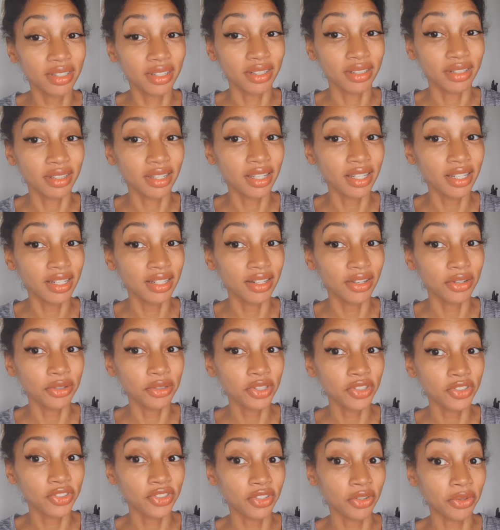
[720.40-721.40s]
and
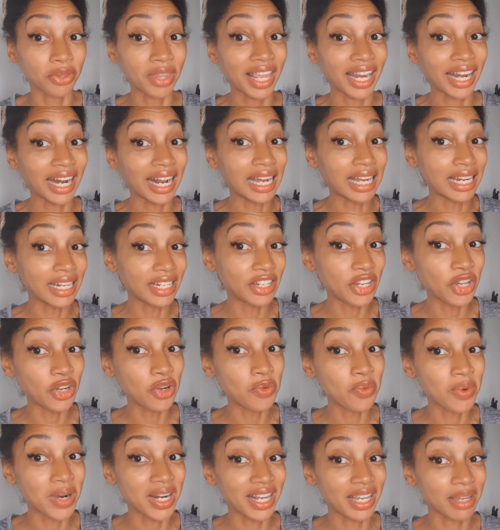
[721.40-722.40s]
keynotes so that I know
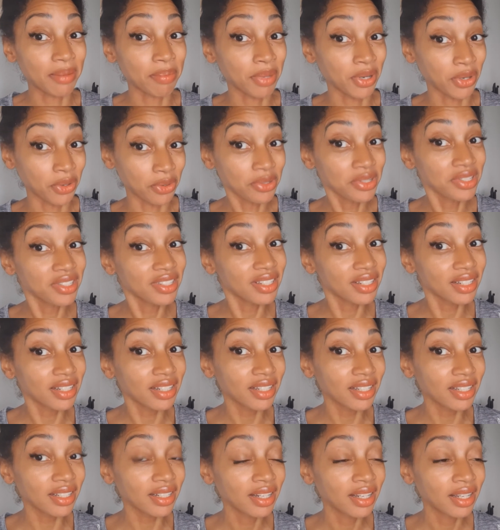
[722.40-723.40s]
when I posted
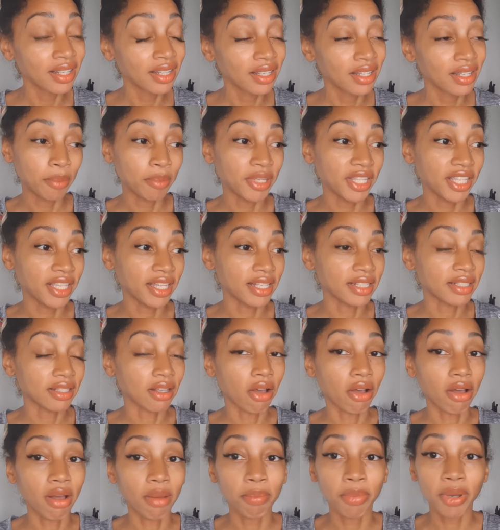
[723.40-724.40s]
it. Because
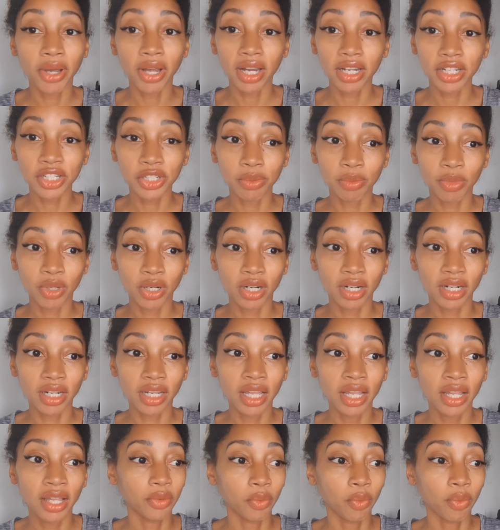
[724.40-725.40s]
on Poshmark,
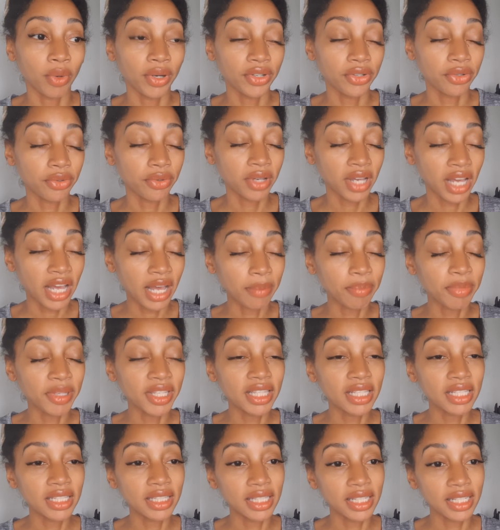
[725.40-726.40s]
when you copy
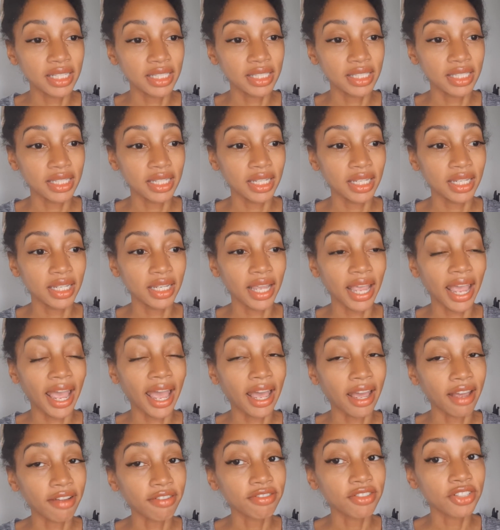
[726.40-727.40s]
the listing,
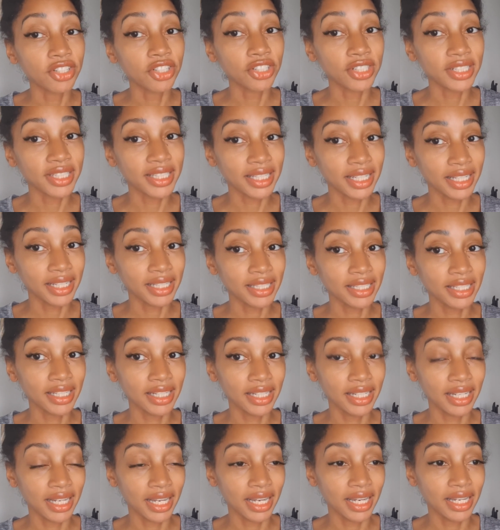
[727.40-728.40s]
after
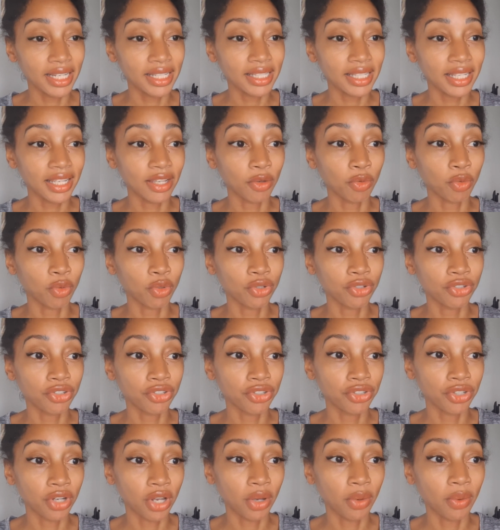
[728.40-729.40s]
60 days, it will
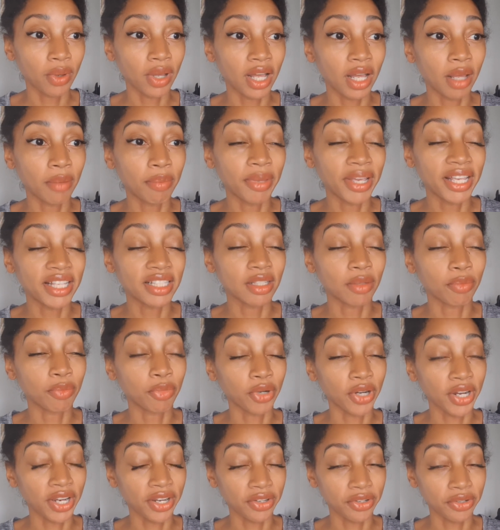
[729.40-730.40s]
show up as a
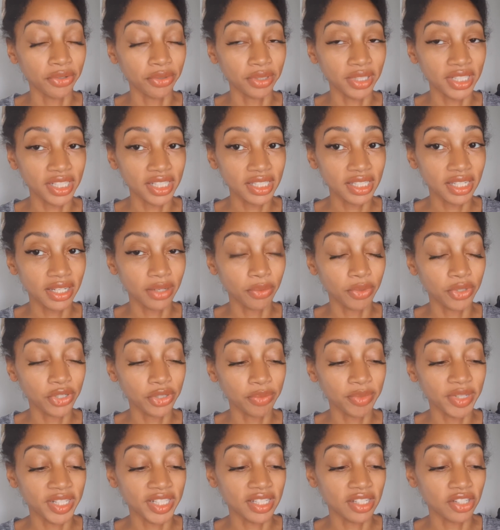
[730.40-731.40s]
brand new listing, which
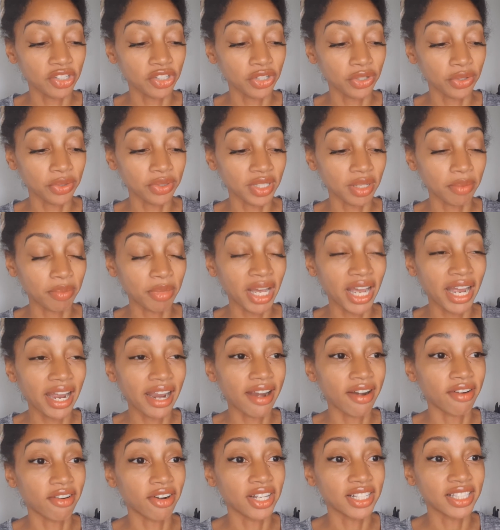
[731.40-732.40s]
means it shows up
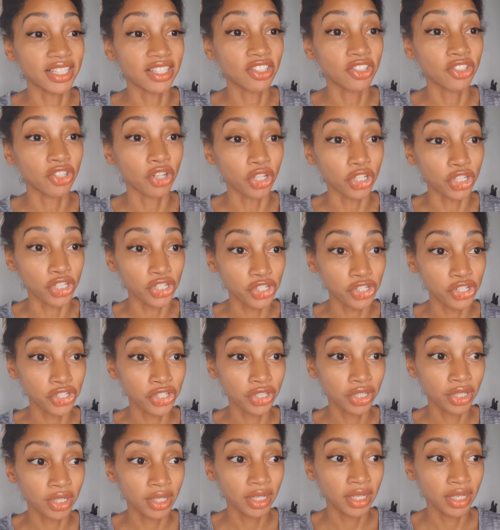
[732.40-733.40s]
higher on search.